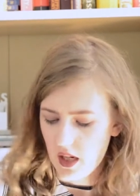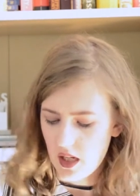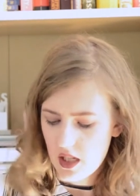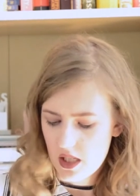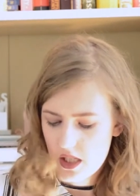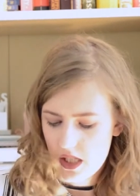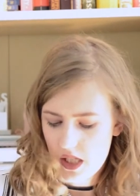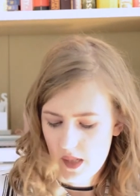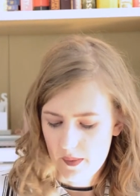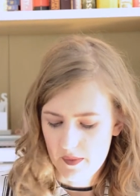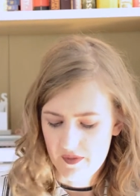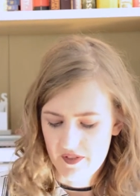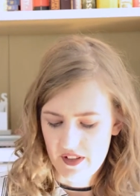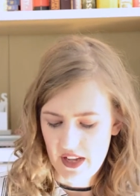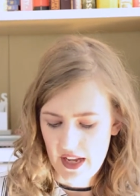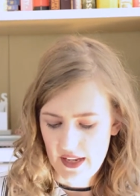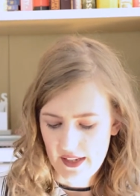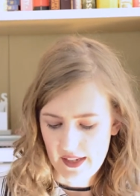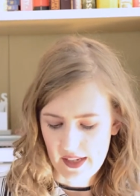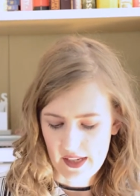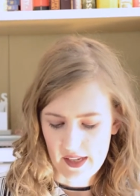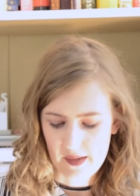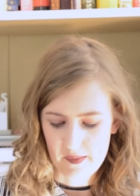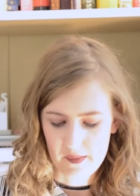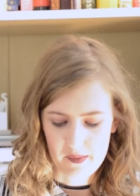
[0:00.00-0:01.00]
on top of
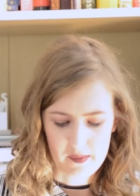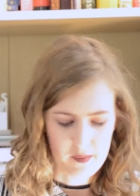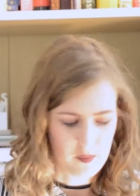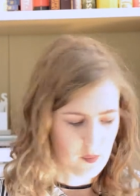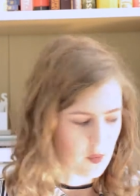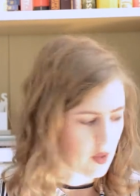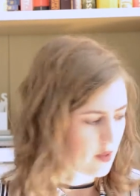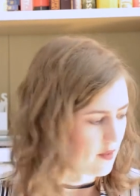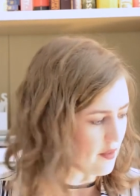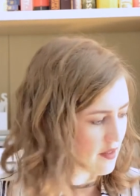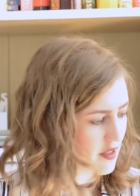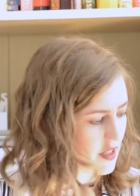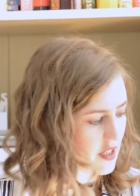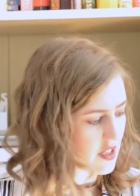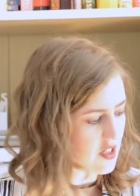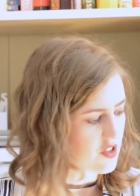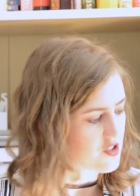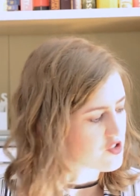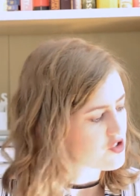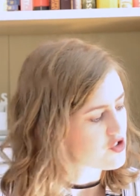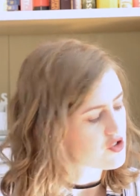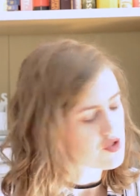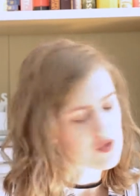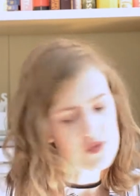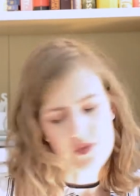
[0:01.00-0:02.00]
that, I'm wearing the
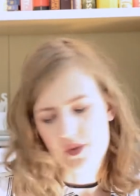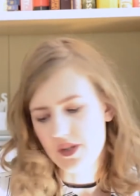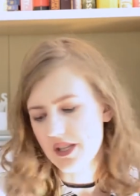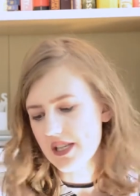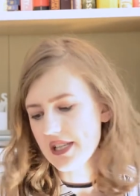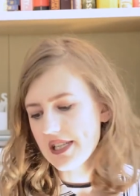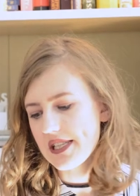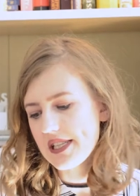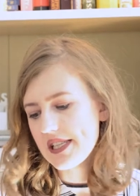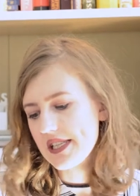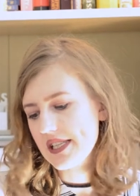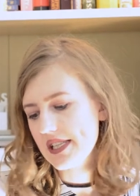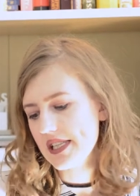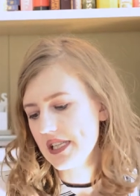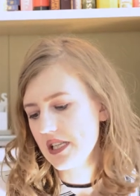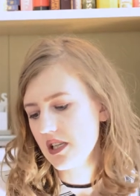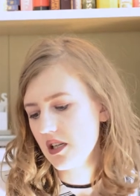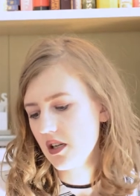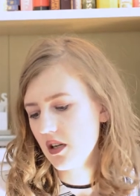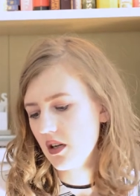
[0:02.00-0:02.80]
Catrice